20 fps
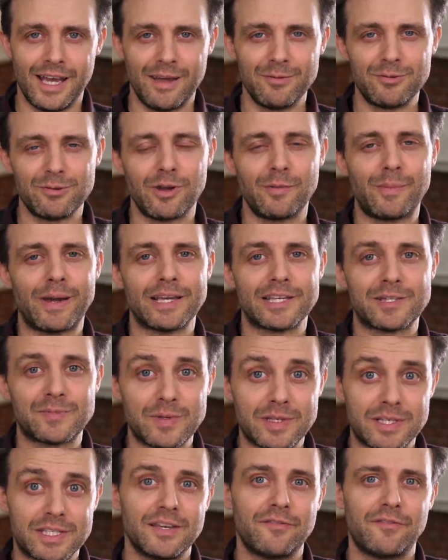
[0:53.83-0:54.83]
I'm talking about a
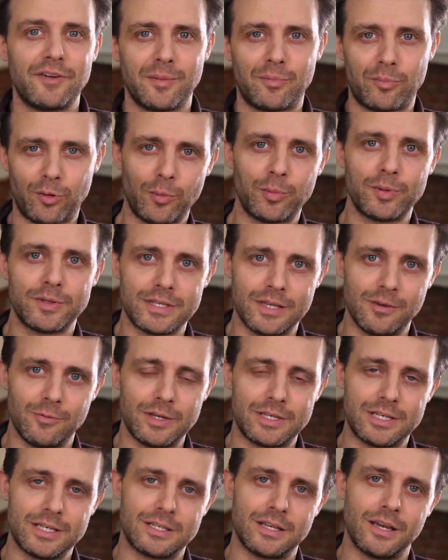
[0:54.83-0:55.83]
specific property,
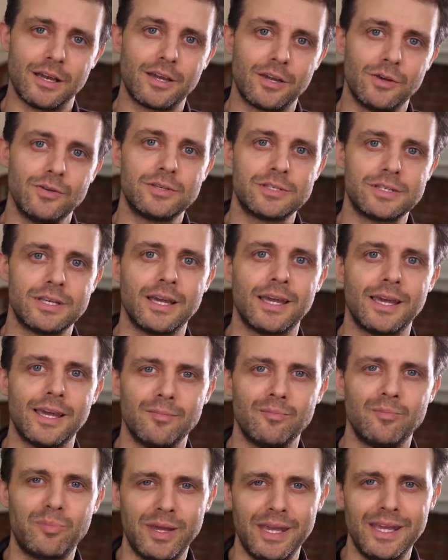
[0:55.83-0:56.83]
which is acoustic
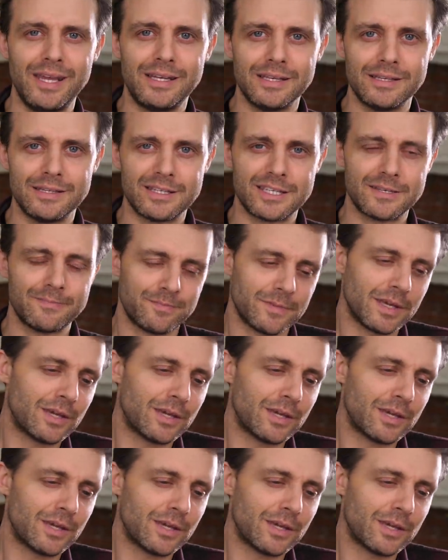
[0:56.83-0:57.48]
impedance.